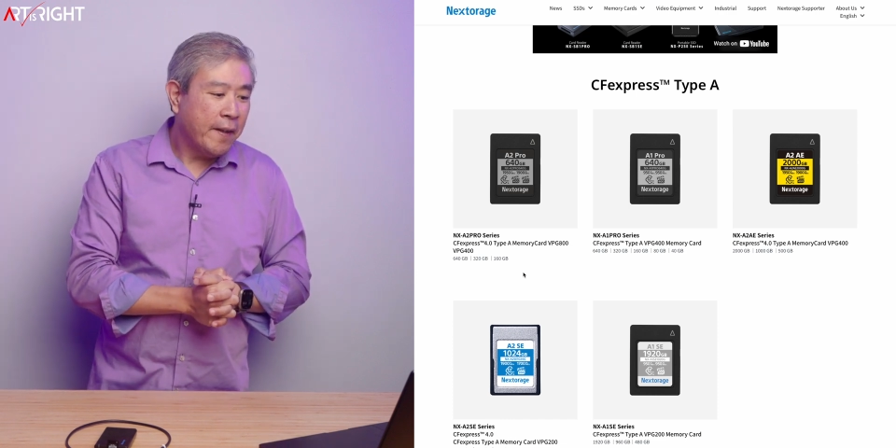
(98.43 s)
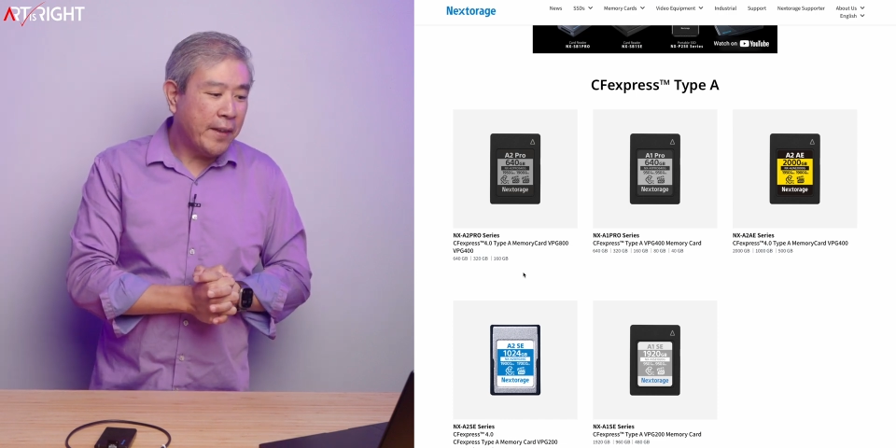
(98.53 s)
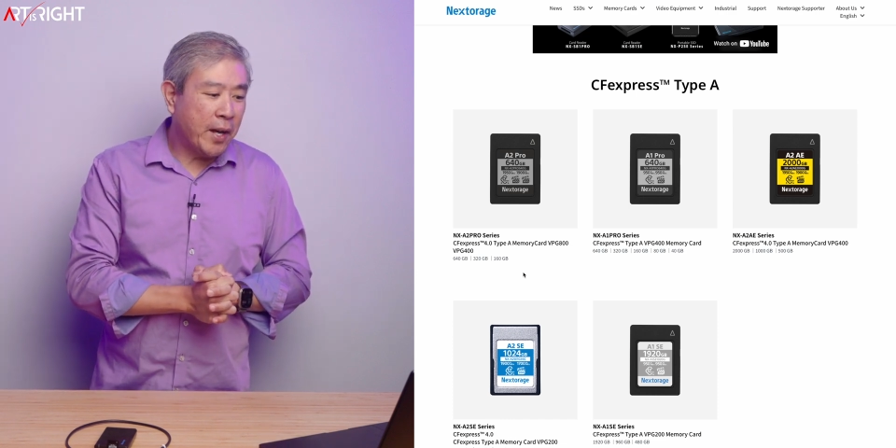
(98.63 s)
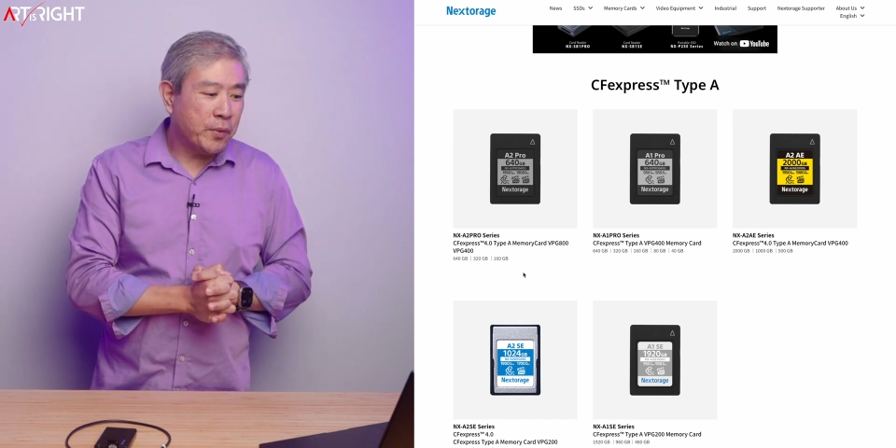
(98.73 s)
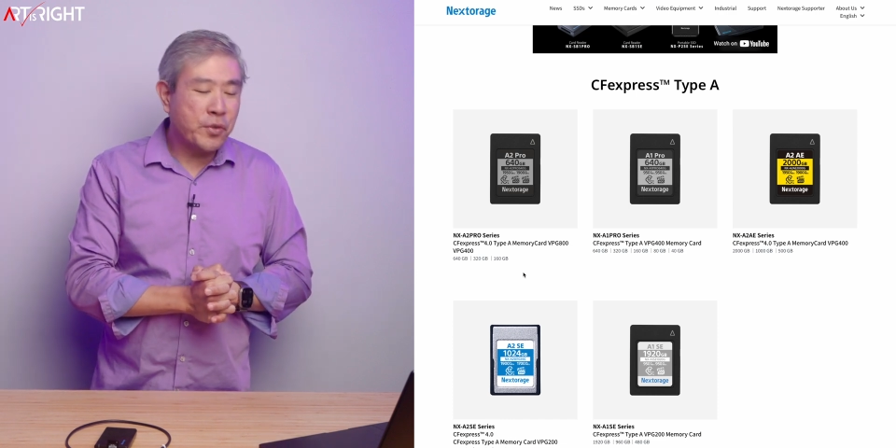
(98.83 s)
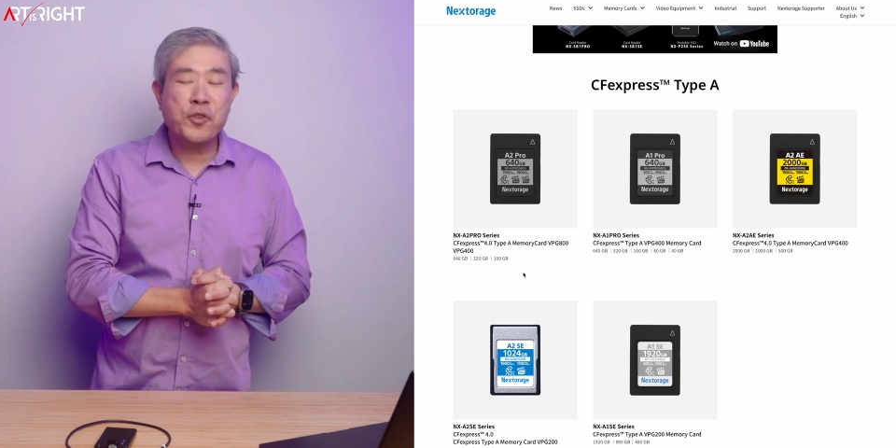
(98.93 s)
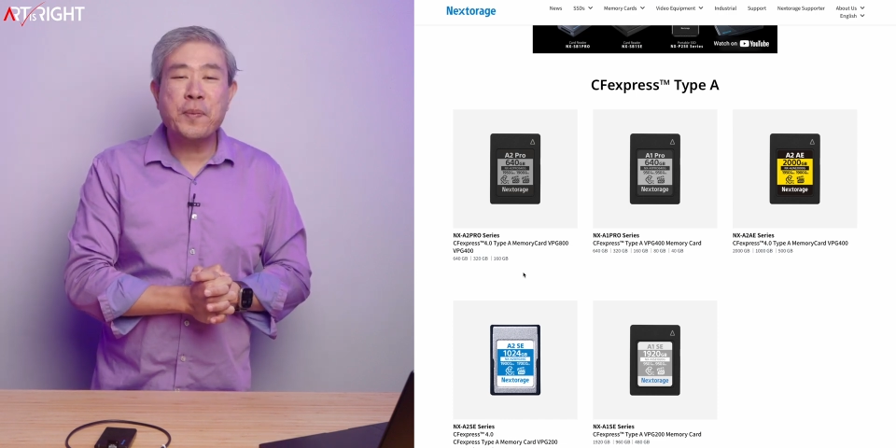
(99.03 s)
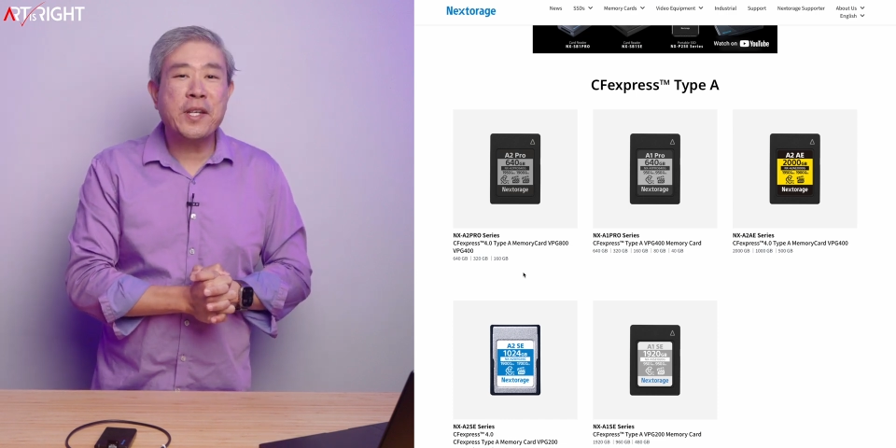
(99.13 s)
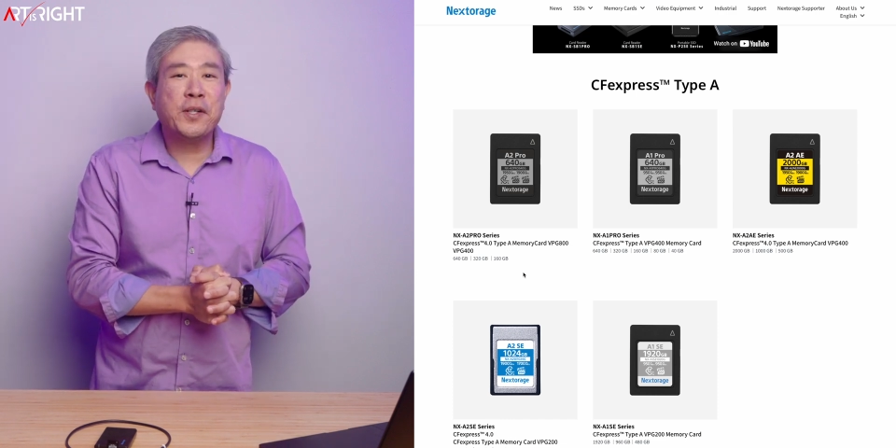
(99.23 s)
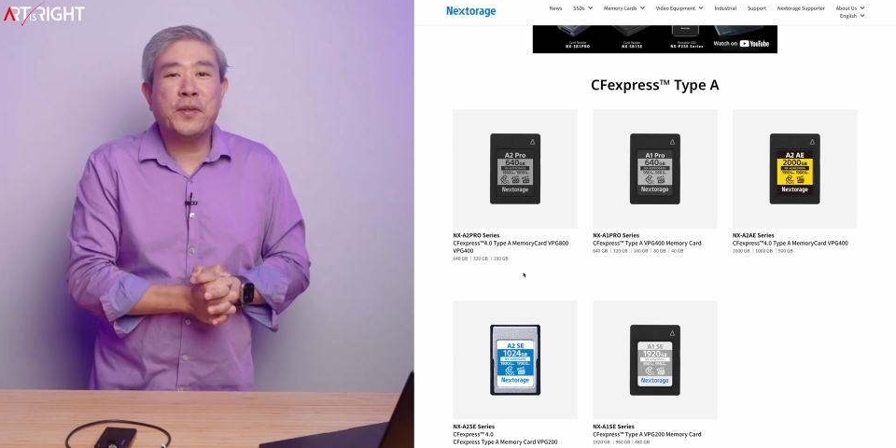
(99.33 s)
Now, truth
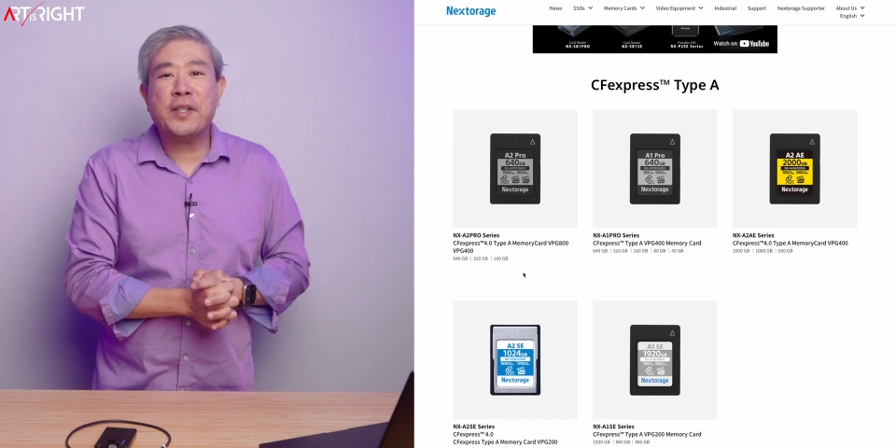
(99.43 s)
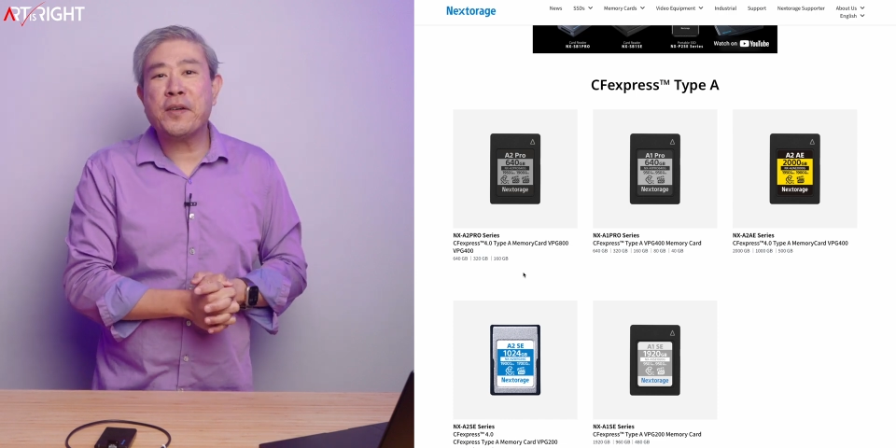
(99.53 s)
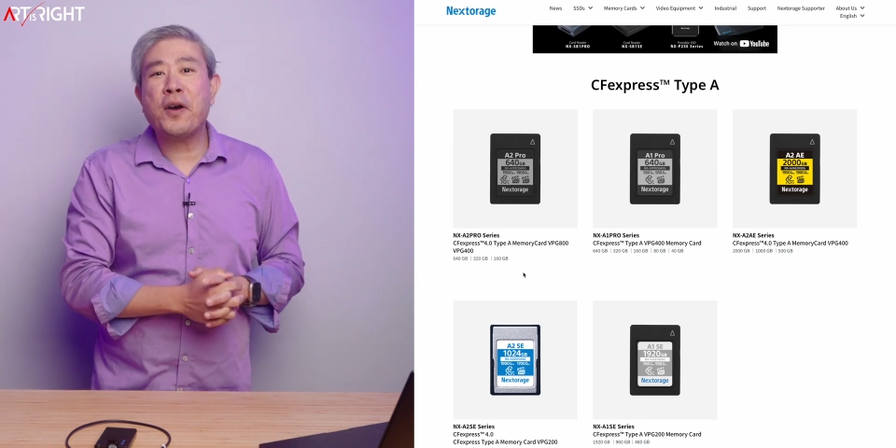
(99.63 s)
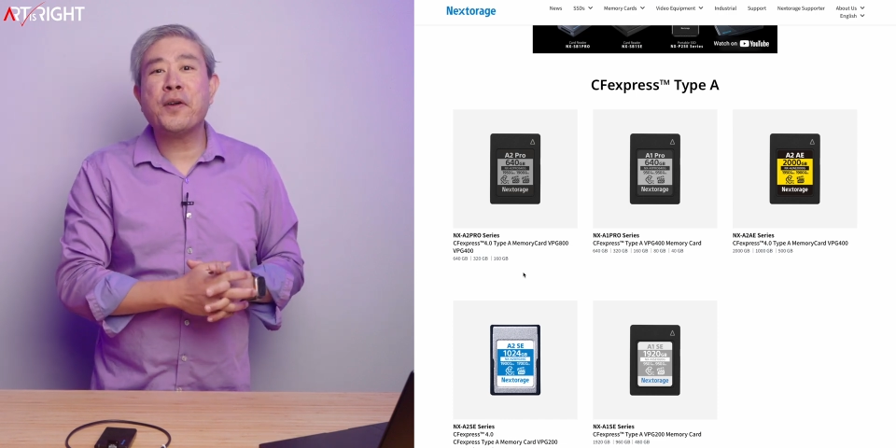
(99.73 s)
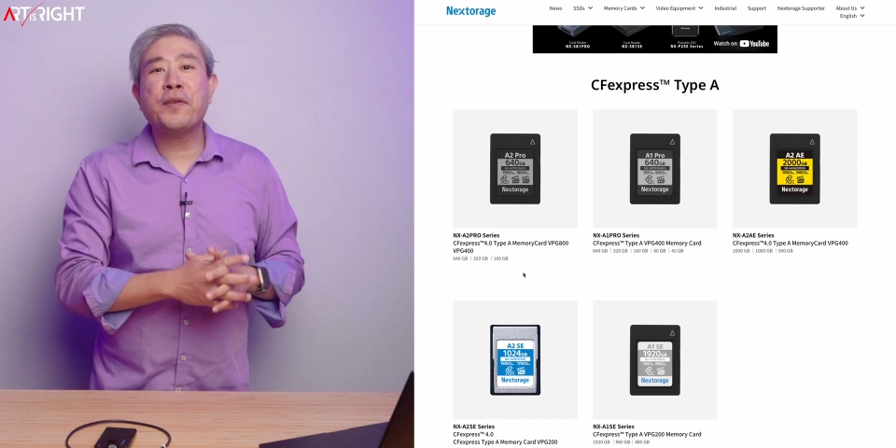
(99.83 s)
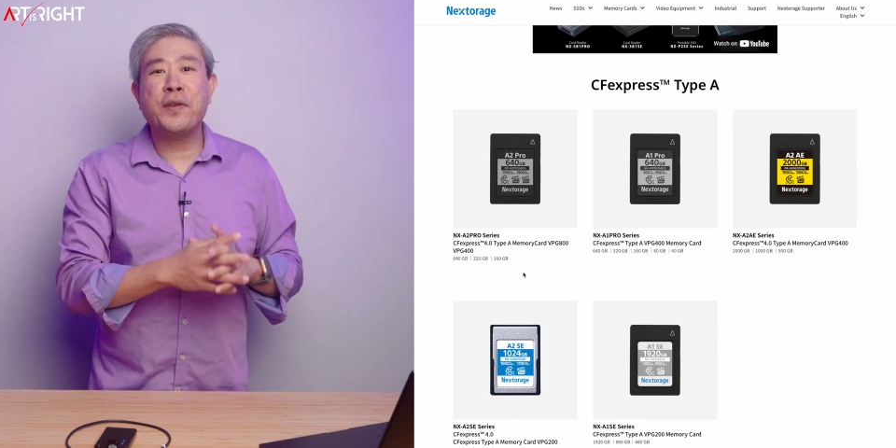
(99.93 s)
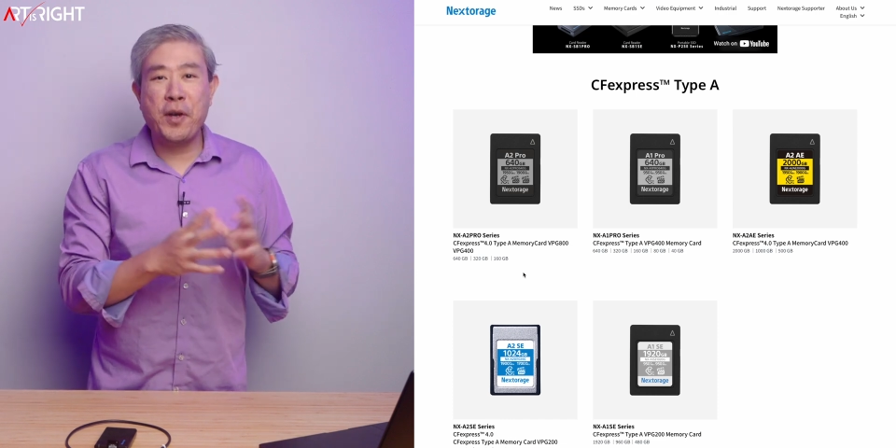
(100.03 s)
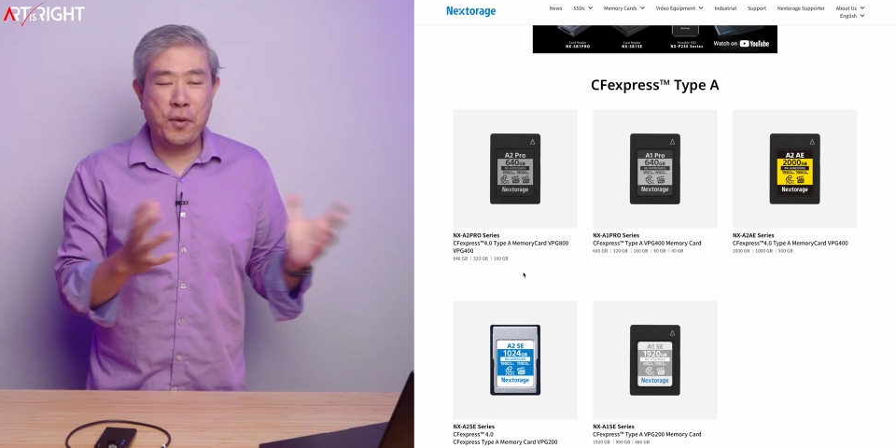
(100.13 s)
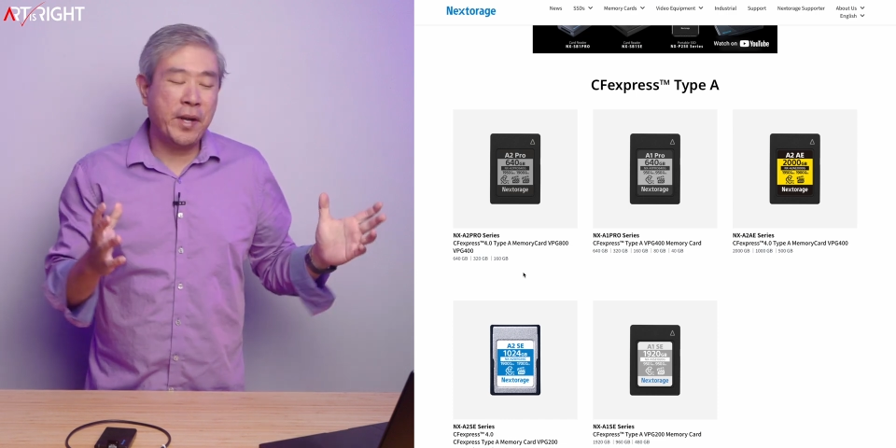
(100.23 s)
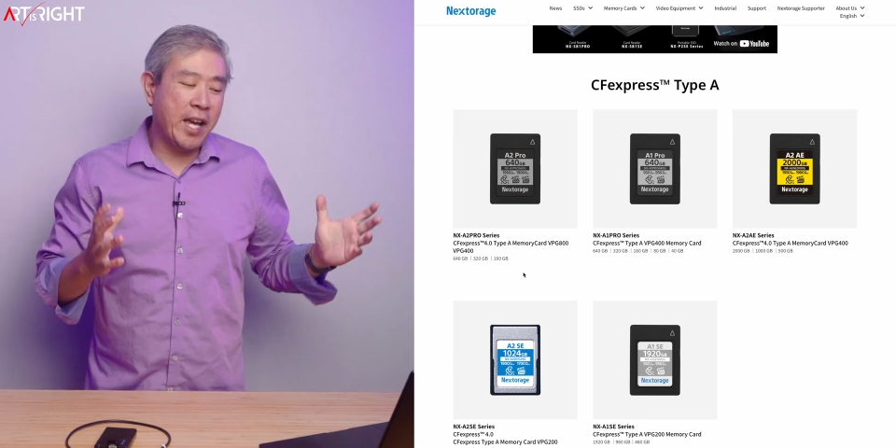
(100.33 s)
be told, there are
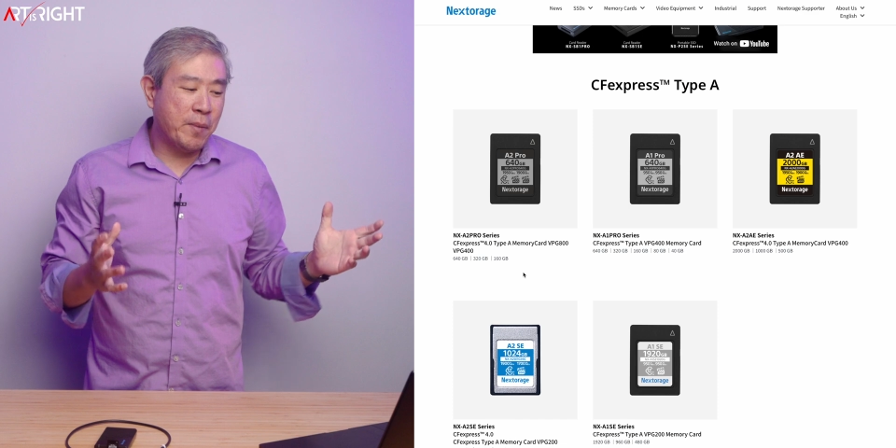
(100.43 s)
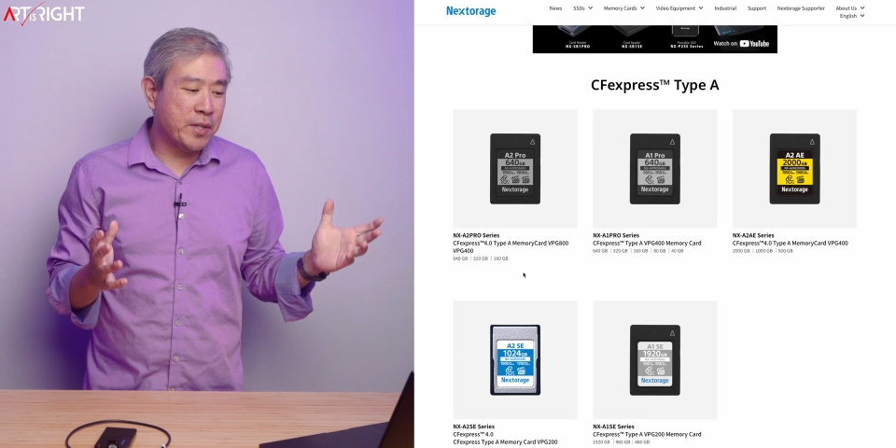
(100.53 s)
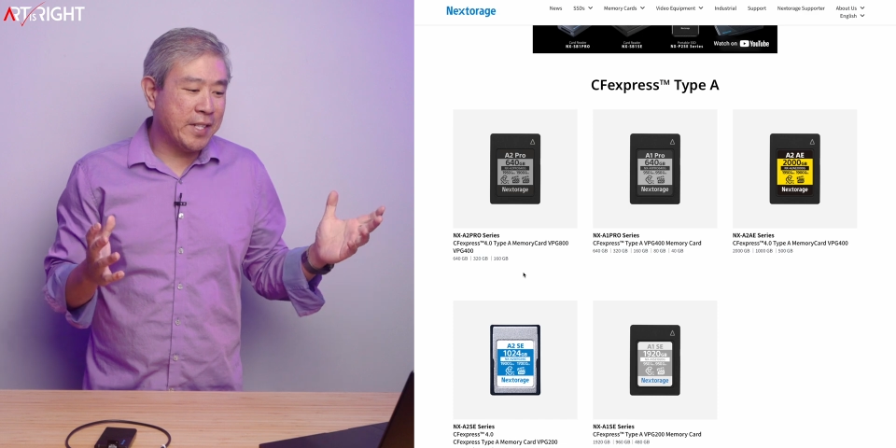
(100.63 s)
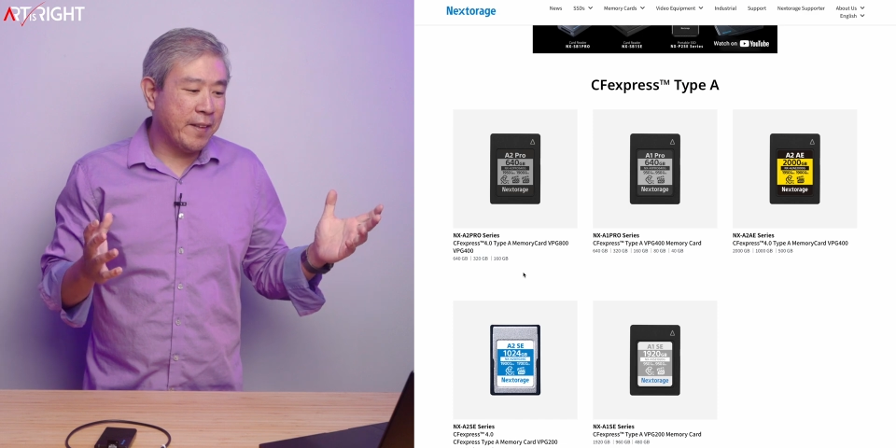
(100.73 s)
no cameras